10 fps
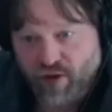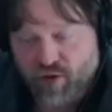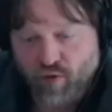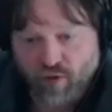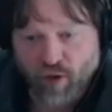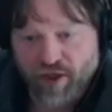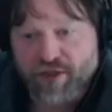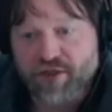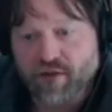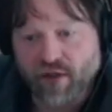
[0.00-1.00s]
tool
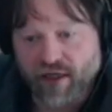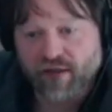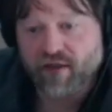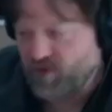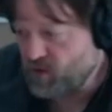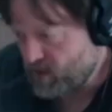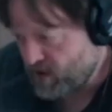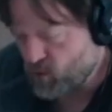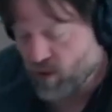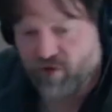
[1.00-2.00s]
was, like if
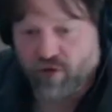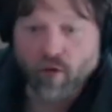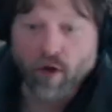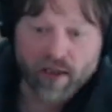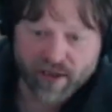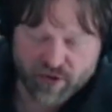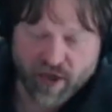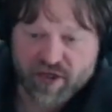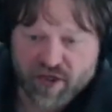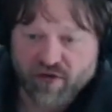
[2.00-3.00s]
you went for a while and you
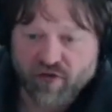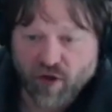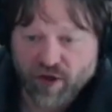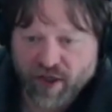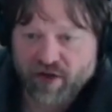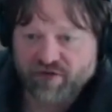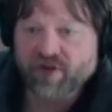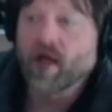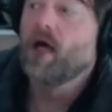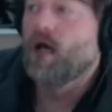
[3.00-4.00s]
got stuck for long enough,
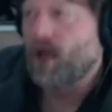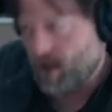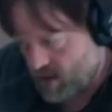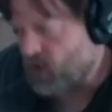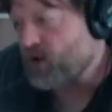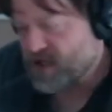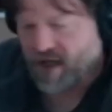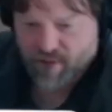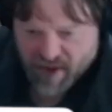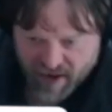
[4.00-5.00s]
okay,
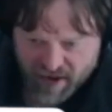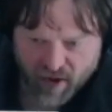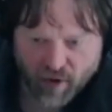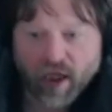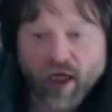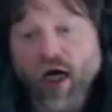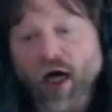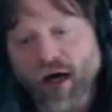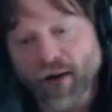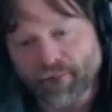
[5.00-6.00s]
time to take it to Noah.
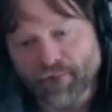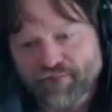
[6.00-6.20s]
Um,